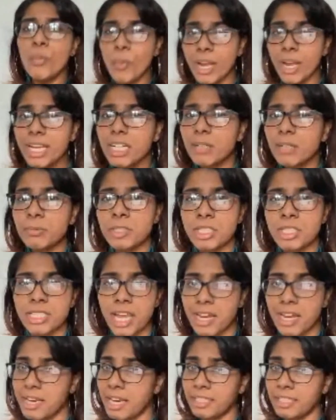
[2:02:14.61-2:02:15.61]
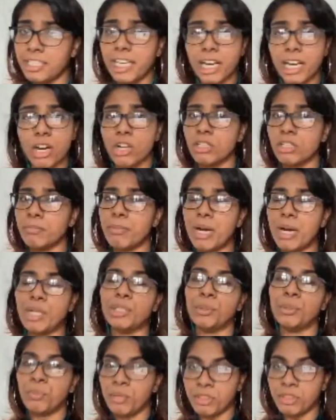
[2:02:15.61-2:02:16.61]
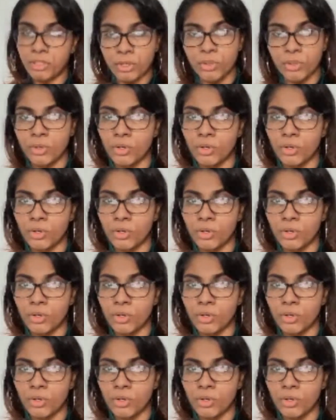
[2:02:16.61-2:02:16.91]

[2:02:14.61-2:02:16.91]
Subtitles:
wake up today and get on about with